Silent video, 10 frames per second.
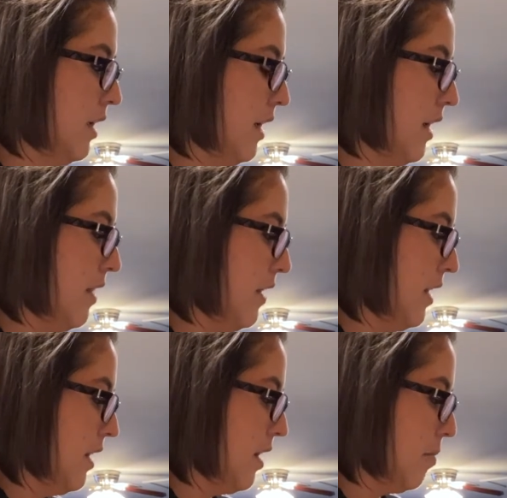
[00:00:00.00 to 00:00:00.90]
And
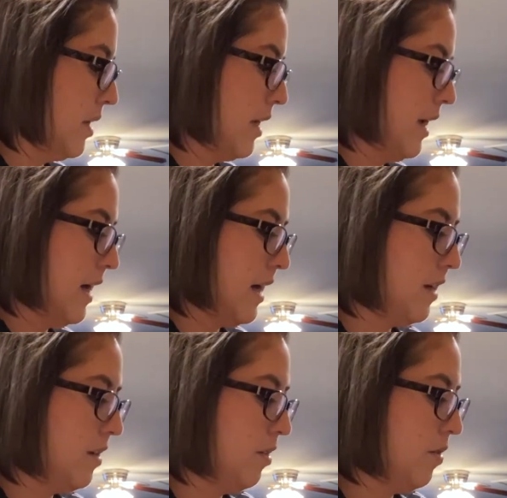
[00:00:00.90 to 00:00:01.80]
then I'm going to
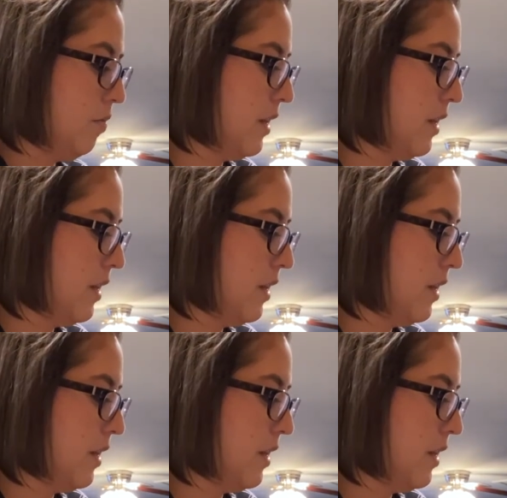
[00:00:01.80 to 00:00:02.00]
add the red